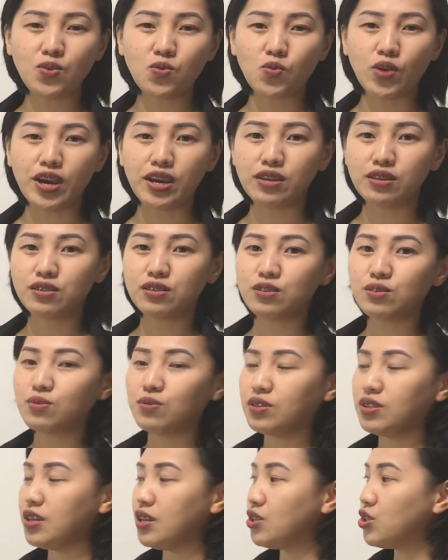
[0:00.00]
ways to
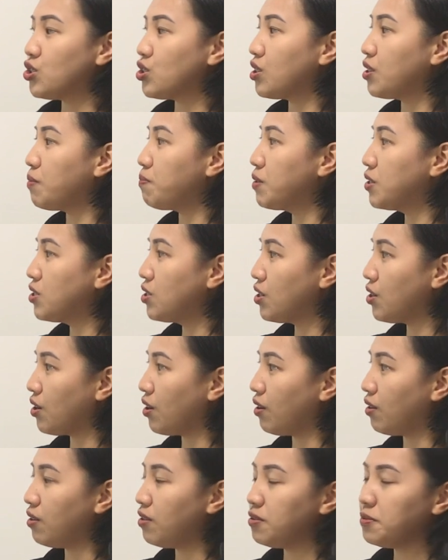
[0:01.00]
teach the
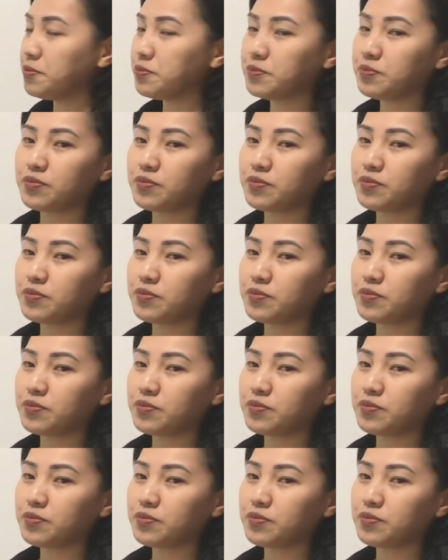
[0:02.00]
material